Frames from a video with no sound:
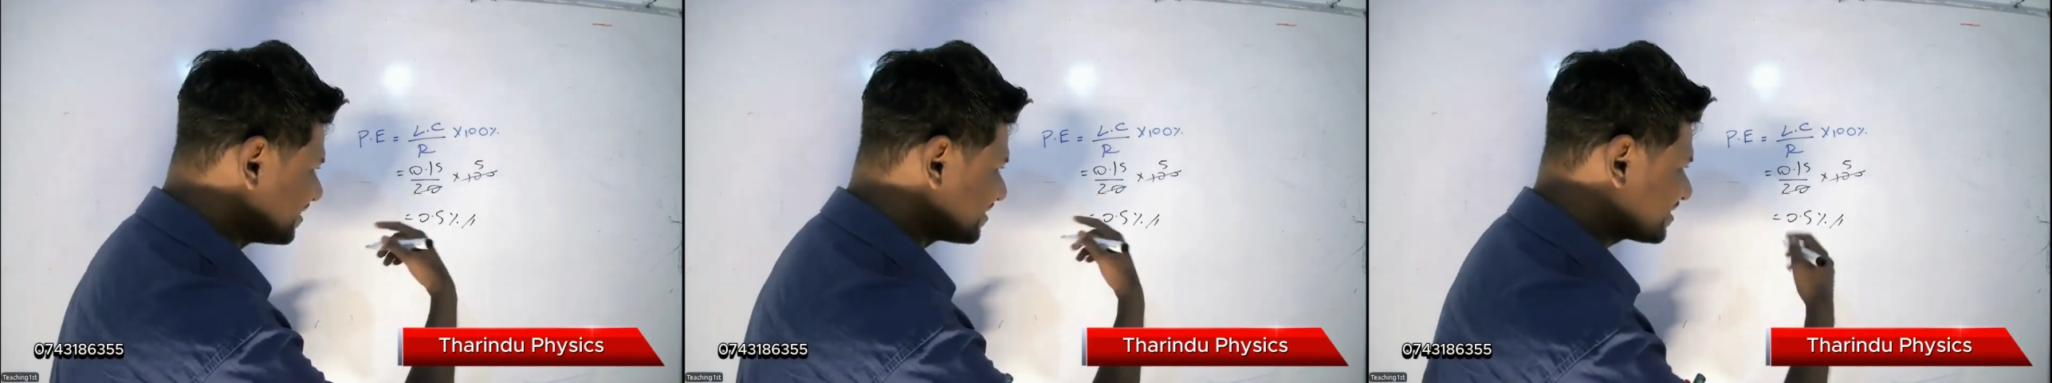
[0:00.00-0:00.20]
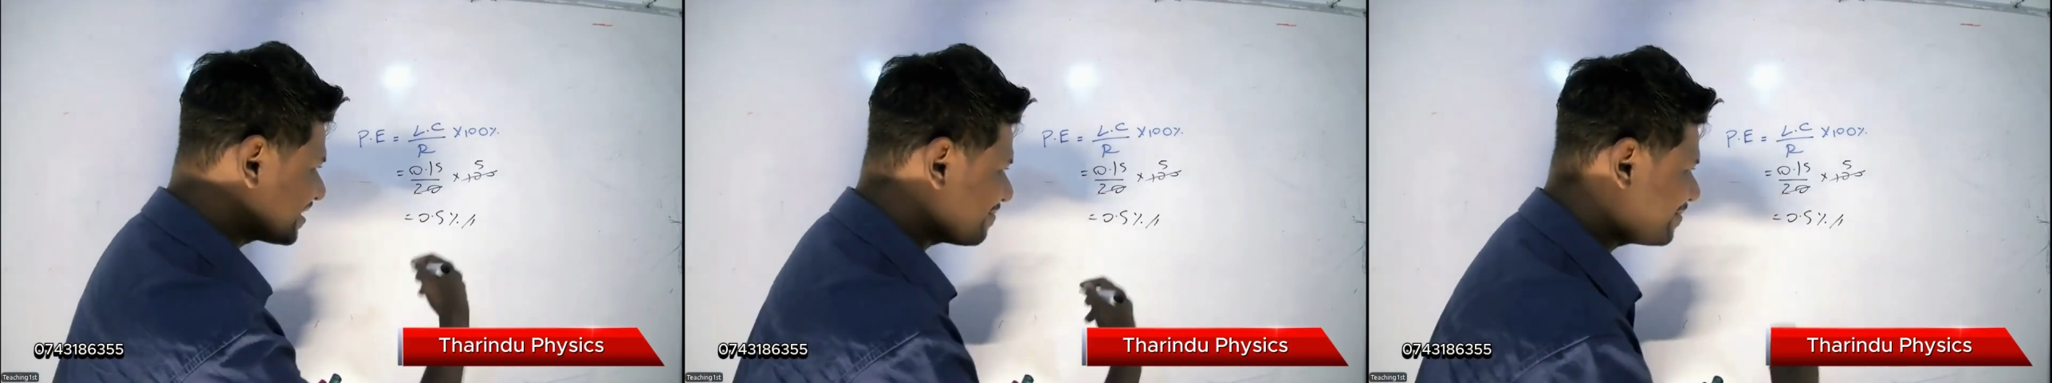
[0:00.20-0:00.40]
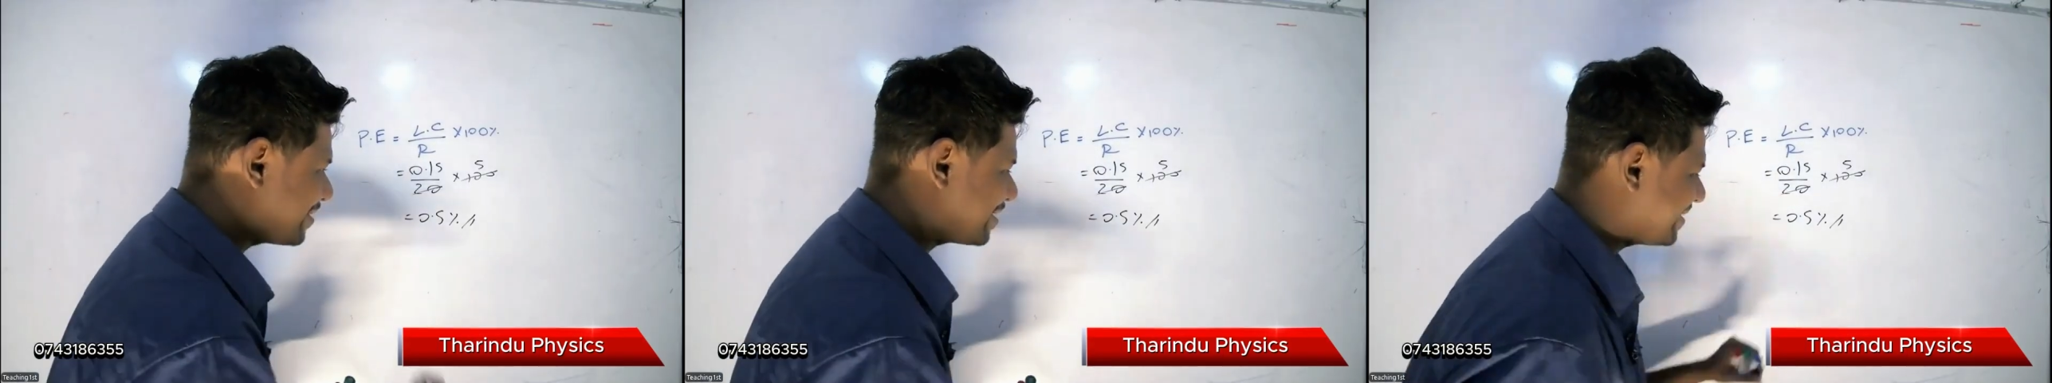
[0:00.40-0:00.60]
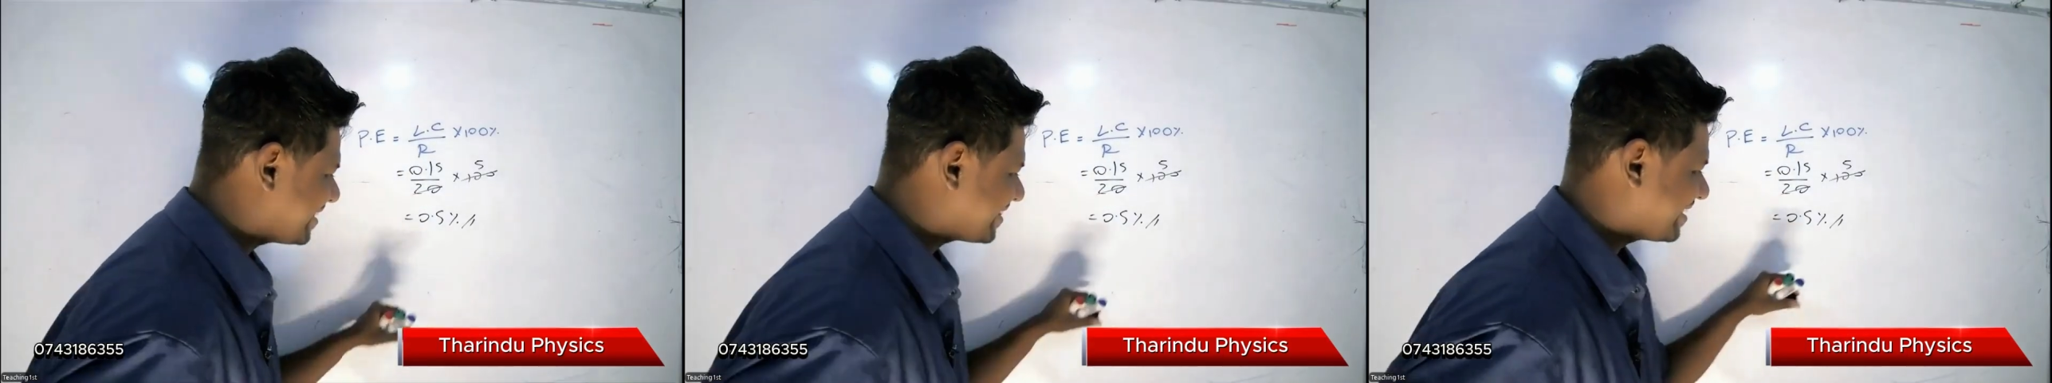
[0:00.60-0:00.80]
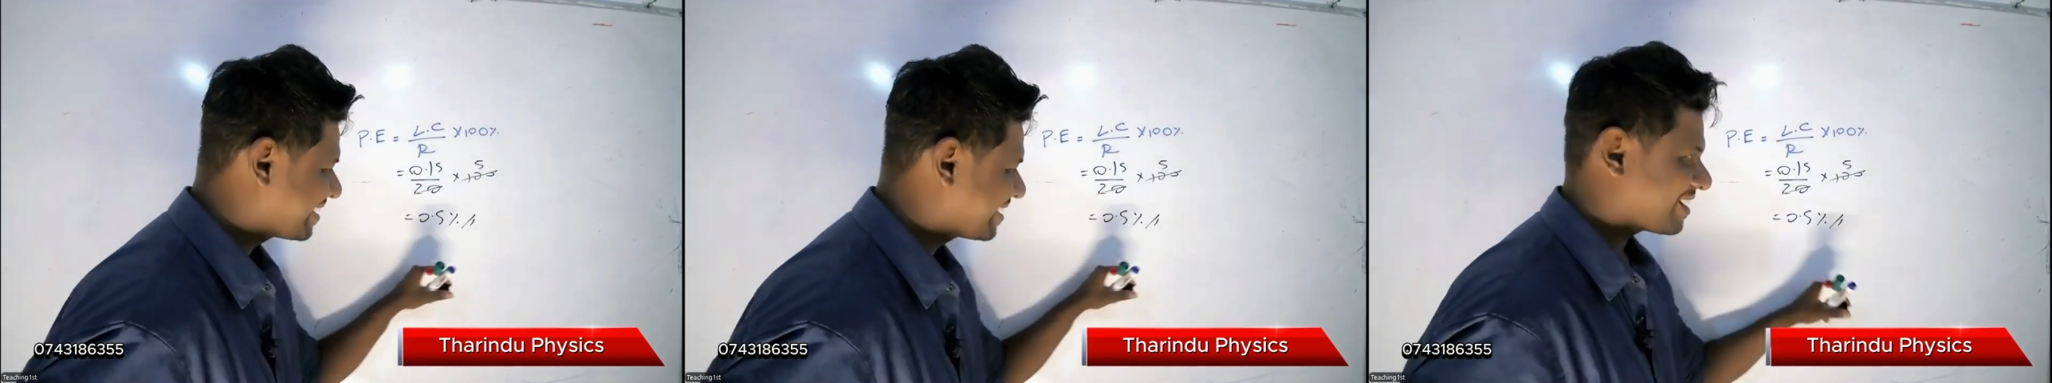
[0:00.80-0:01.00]
Somebody
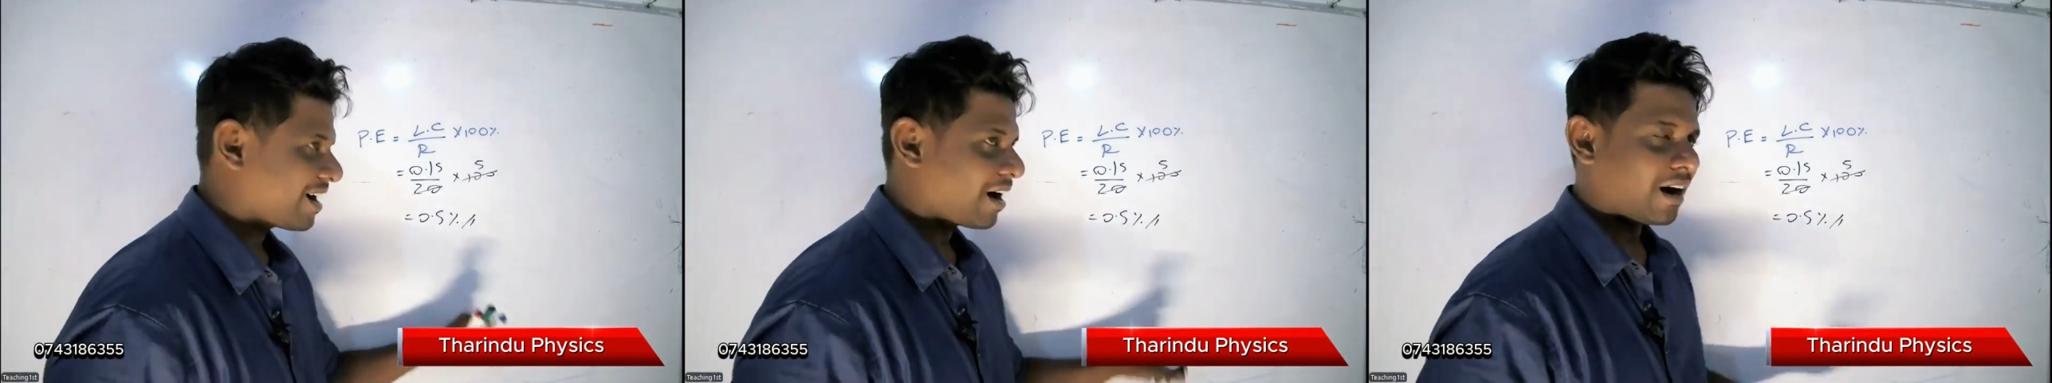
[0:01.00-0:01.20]
may think,